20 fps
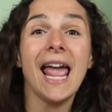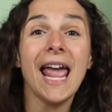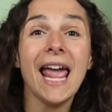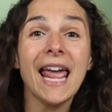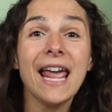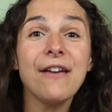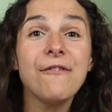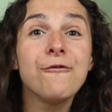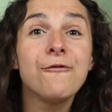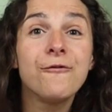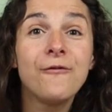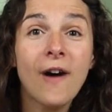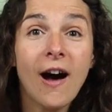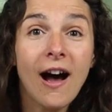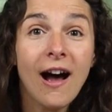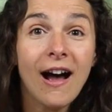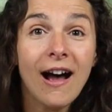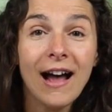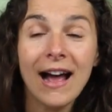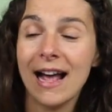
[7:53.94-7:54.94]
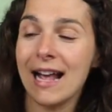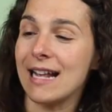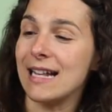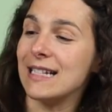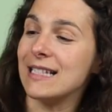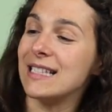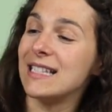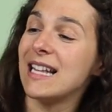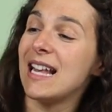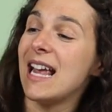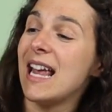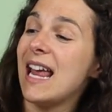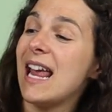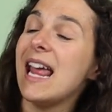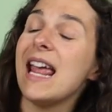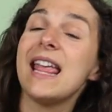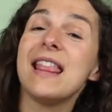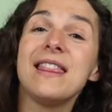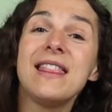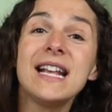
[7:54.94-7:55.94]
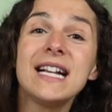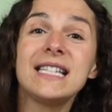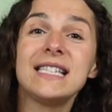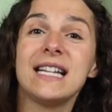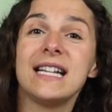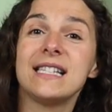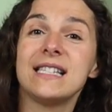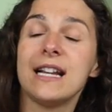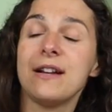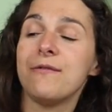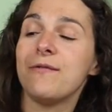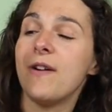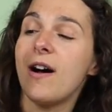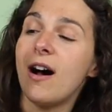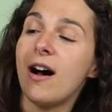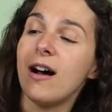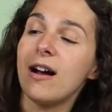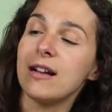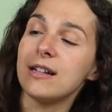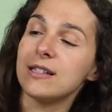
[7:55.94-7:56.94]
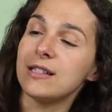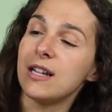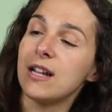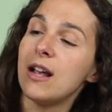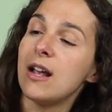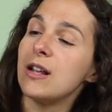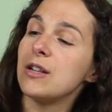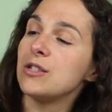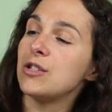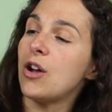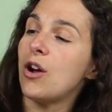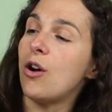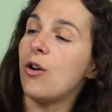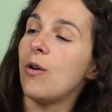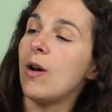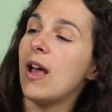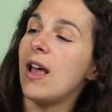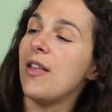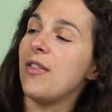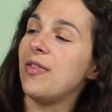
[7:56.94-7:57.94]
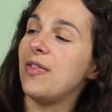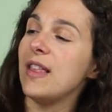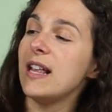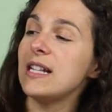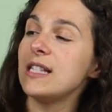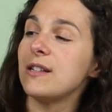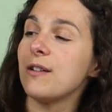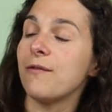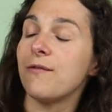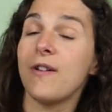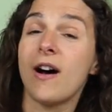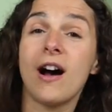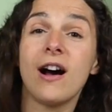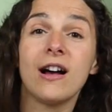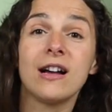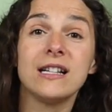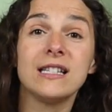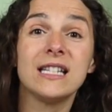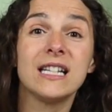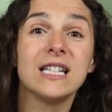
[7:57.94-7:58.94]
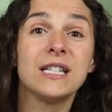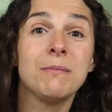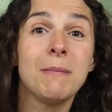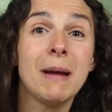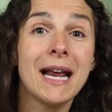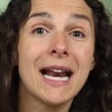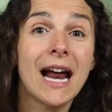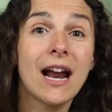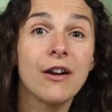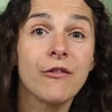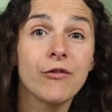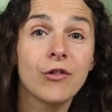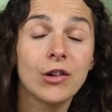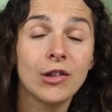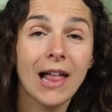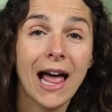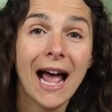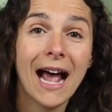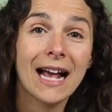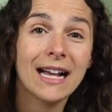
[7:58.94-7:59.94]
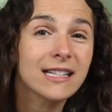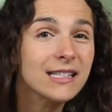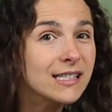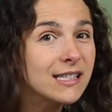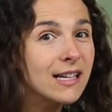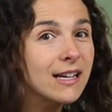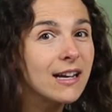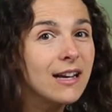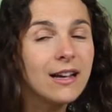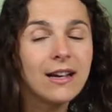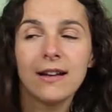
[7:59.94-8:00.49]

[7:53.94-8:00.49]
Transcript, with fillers: A vase. This is a vase. So this vase is made out of glass.